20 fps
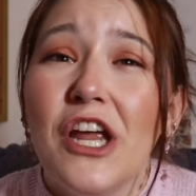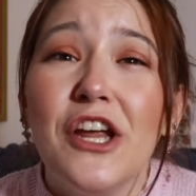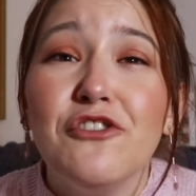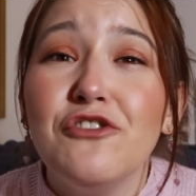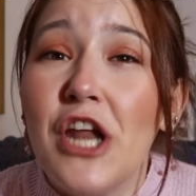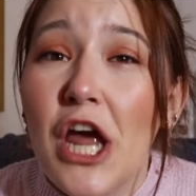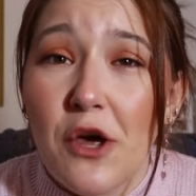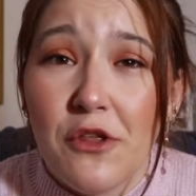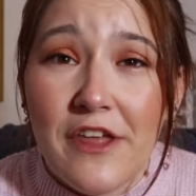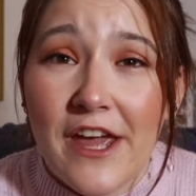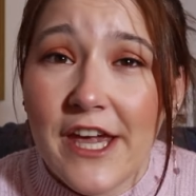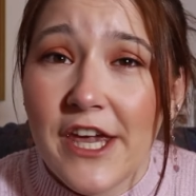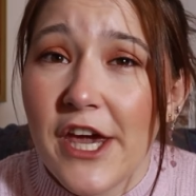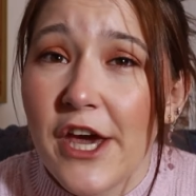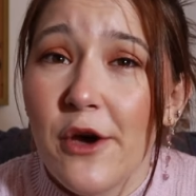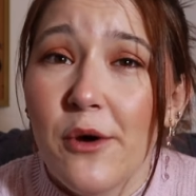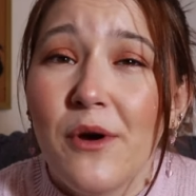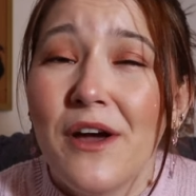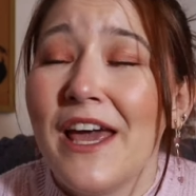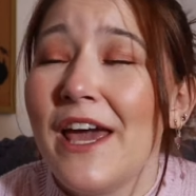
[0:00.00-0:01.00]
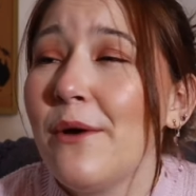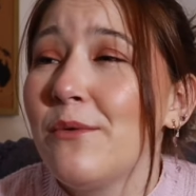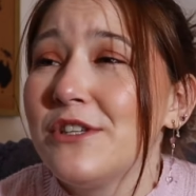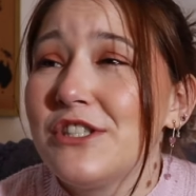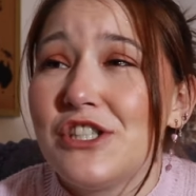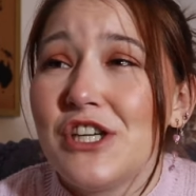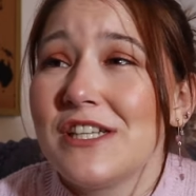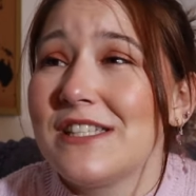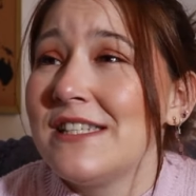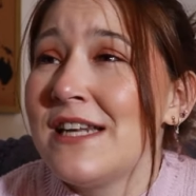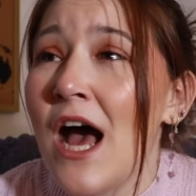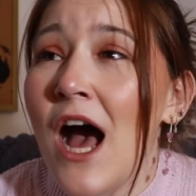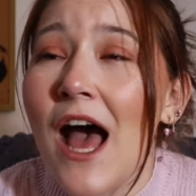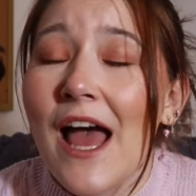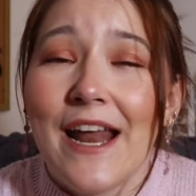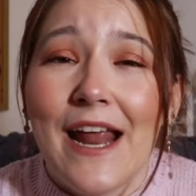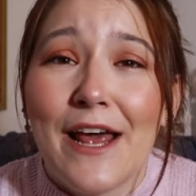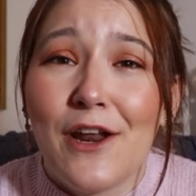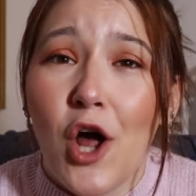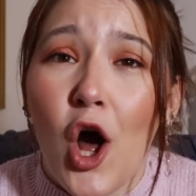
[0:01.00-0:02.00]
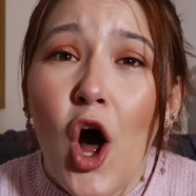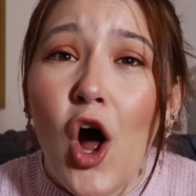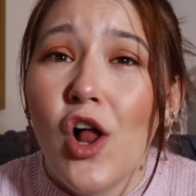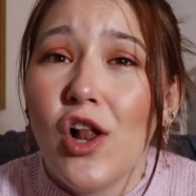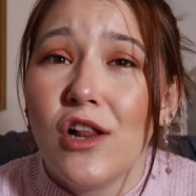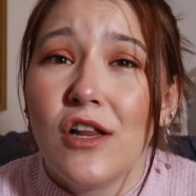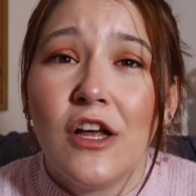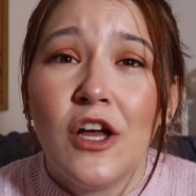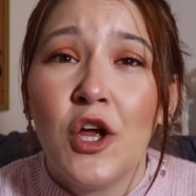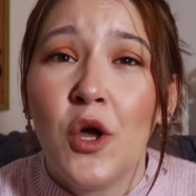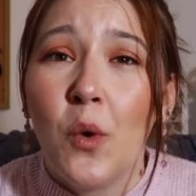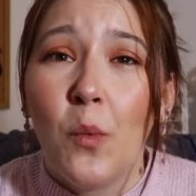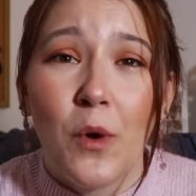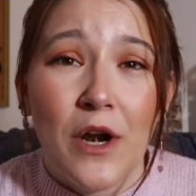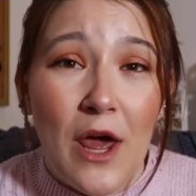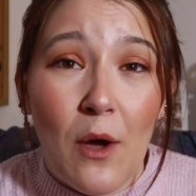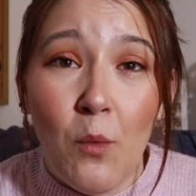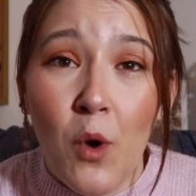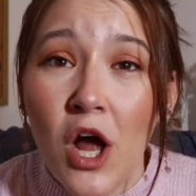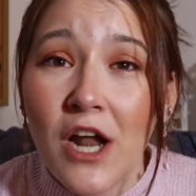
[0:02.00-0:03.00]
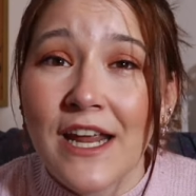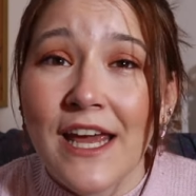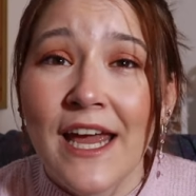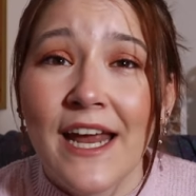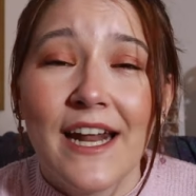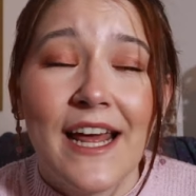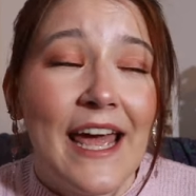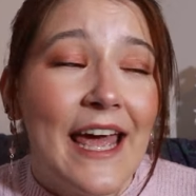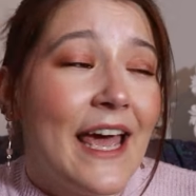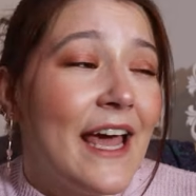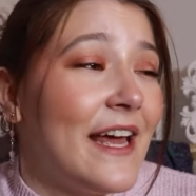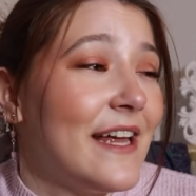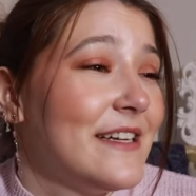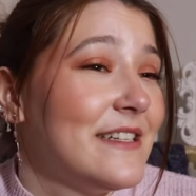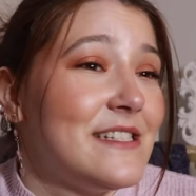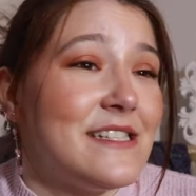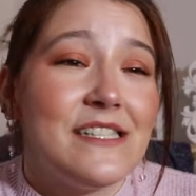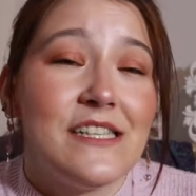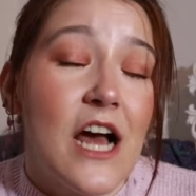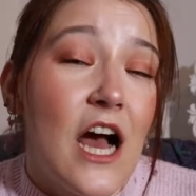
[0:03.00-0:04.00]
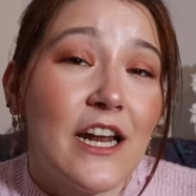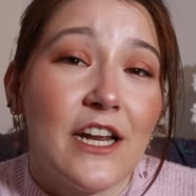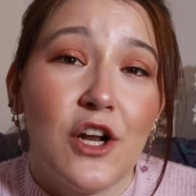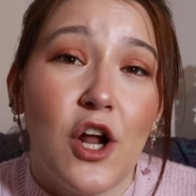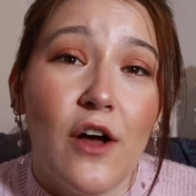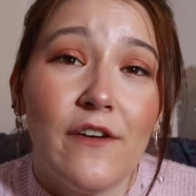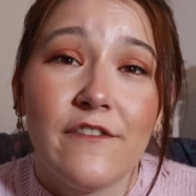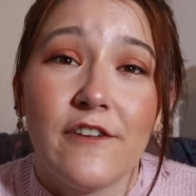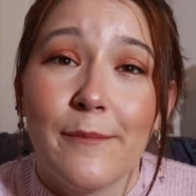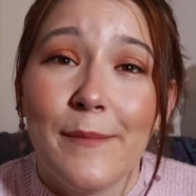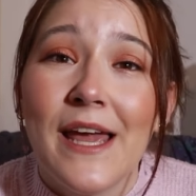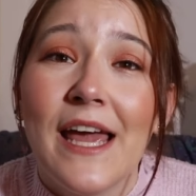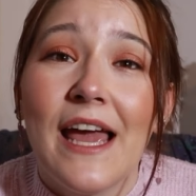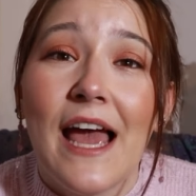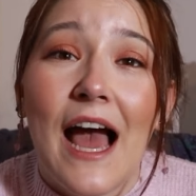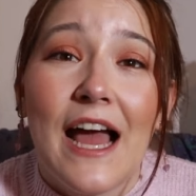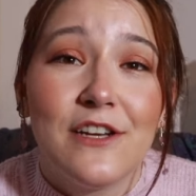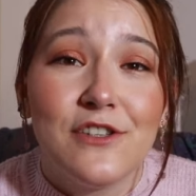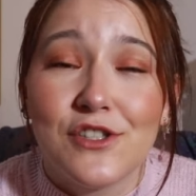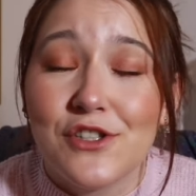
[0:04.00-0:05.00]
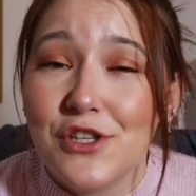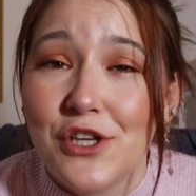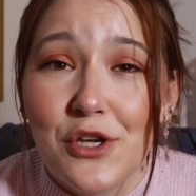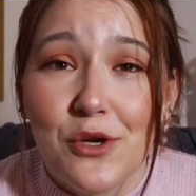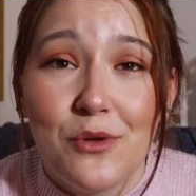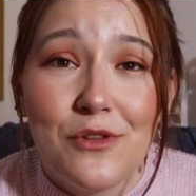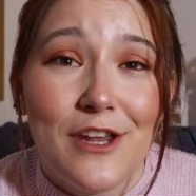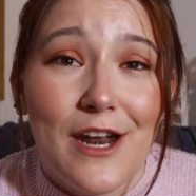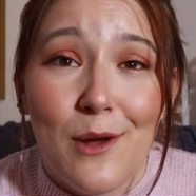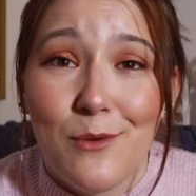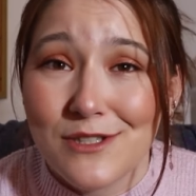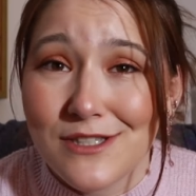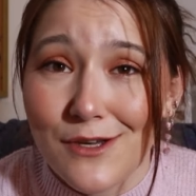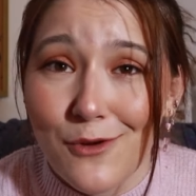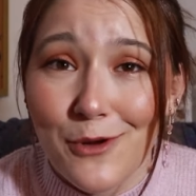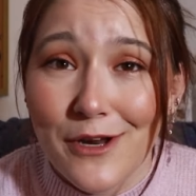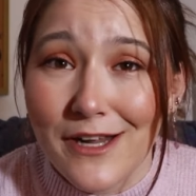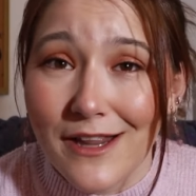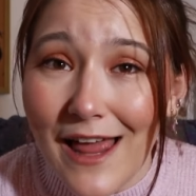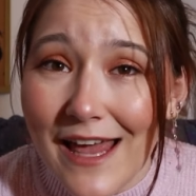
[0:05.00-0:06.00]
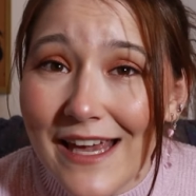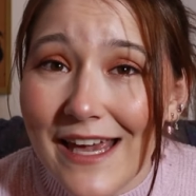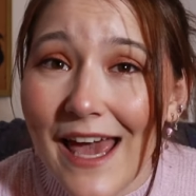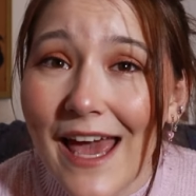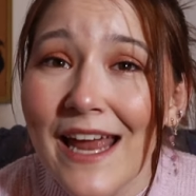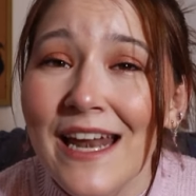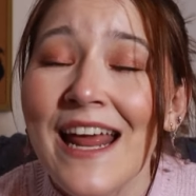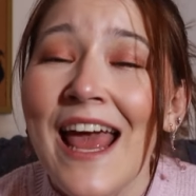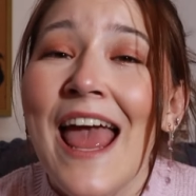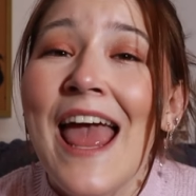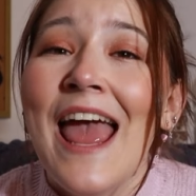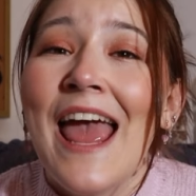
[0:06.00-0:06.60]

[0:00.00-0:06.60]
no thank you. It was just not at all what I wanted and not at all for me. I just knew that I wasn't going to like it.